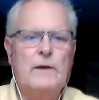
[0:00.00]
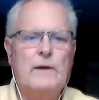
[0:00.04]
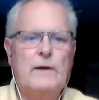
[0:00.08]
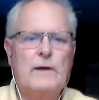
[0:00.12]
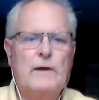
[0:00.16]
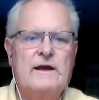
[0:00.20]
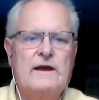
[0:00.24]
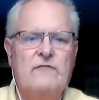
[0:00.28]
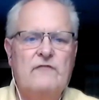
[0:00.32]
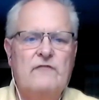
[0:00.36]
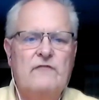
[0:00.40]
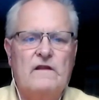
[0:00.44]
want
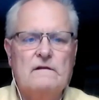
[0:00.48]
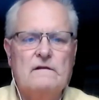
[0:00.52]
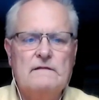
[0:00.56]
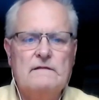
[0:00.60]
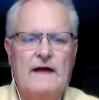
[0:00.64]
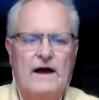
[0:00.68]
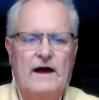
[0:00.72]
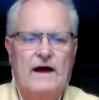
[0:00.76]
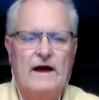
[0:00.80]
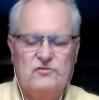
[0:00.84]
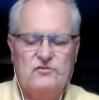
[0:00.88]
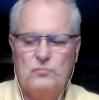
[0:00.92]
to give you the
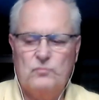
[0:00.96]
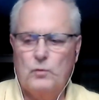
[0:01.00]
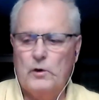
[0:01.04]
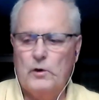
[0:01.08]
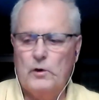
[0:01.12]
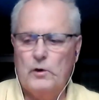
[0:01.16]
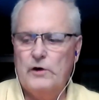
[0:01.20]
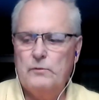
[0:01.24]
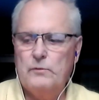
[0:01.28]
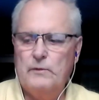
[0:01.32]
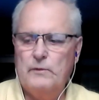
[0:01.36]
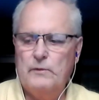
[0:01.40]
last
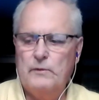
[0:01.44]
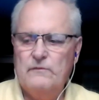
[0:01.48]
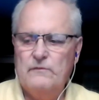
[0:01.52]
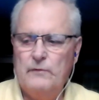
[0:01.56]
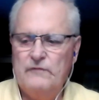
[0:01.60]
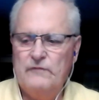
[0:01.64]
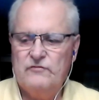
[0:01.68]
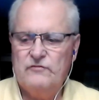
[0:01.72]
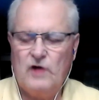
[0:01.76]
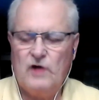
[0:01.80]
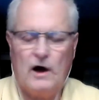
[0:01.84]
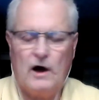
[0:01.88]
word.
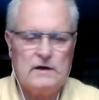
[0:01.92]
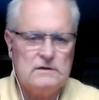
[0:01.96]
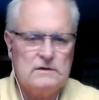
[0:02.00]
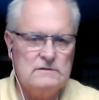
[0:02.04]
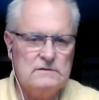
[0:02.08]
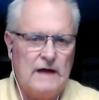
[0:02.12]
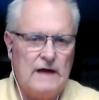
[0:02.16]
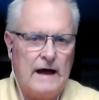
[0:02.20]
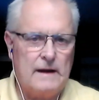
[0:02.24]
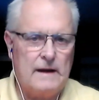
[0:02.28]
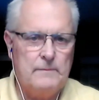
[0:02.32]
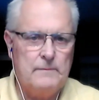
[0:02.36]
We've talked a
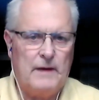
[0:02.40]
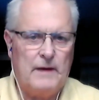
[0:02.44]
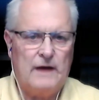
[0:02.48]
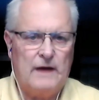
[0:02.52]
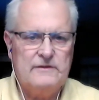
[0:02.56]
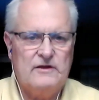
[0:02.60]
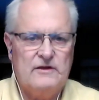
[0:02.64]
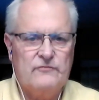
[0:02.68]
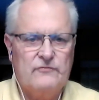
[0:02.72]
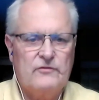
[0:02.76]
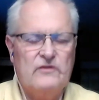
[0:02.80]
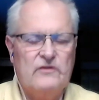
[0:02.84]
lot
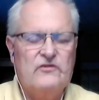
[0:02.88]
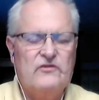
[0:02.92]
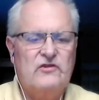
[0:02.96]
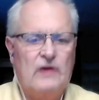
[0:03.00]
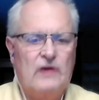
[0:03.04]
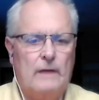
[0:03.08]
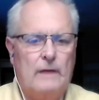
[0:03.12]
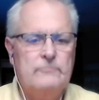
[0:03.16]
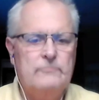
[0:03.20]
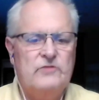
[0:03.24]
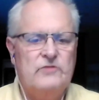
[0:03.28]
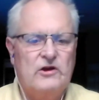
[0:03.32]
about different
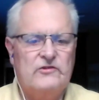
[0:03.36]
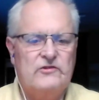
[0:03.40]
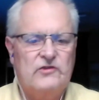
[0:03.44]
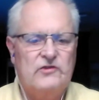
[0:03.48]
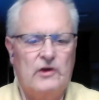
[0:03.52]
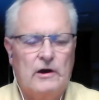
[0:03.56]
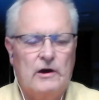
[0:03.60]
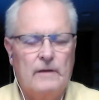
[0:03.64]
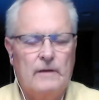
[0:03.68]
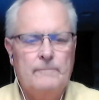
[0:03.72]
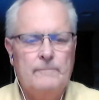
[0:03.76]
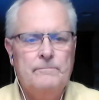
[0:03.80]
subjects
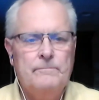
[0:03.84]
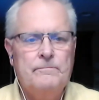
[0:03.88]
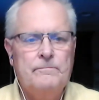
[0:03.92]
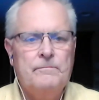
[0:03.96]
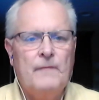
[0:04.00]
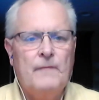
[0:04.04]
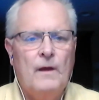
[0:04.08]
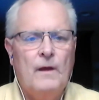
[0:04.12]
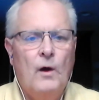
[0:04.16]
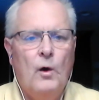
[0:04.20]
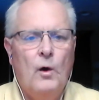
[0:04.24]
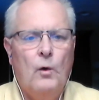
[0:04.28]
here.
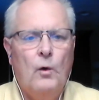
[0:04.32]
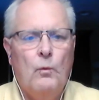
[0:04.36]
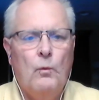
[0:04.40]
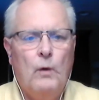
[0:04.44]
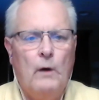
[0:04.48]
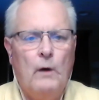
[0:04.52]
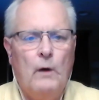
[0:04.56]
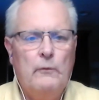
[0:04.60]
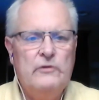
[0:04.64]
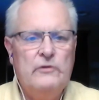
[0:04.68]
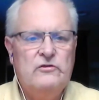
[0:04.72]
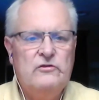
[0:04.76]

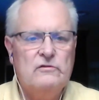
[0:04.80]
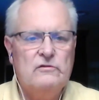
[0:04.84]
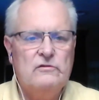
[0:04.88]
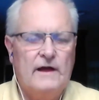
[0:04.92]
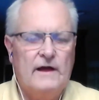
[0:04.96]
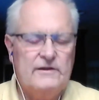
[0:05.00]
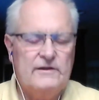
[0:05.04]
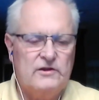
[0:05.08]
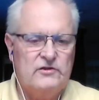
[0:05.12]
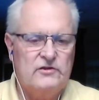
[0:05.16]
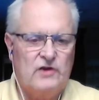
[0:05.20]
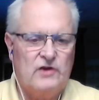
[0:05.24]
What would you
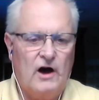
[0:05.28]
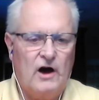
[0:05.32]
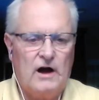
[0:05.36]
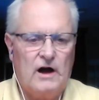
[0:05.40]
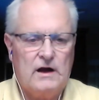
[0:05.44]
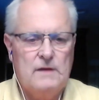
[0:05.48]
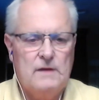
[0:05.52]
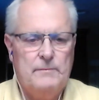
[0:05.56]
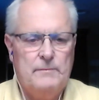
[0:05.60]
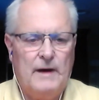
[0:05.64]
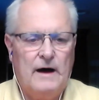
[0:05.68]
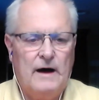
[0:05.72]
like to
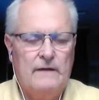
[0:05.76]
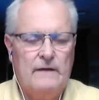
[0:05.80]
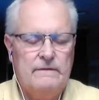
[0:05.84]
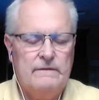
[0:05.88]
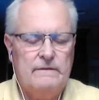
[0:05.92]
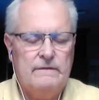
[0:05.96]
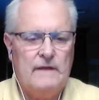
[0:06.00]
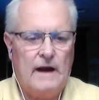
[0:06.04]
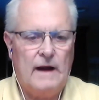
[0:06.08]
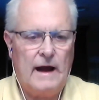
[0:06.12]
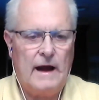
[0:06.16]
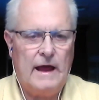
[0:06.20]
talk
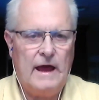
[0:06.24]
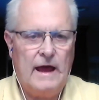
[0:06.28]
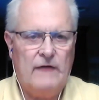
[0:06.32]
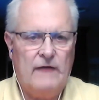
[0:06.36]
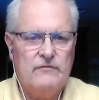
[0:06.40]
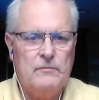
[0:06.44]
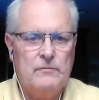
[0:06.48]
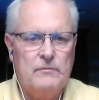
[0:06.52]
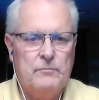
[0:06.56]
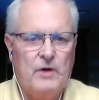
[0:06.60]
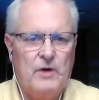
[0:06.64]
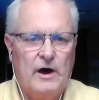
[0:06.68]
about that I
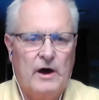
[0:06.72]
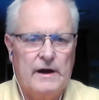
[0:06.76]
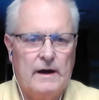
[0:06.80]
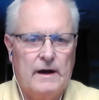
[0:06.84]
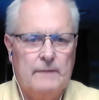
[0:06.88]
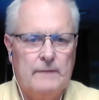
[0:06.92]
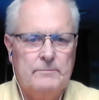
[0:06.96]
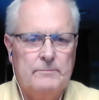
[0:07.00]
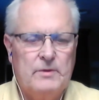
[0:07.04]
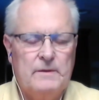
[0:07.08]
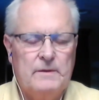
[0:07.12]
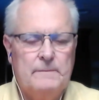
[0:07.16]
haven't brought
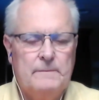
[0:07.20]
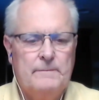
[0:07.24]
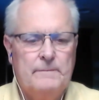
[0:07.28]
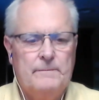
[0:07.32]
up?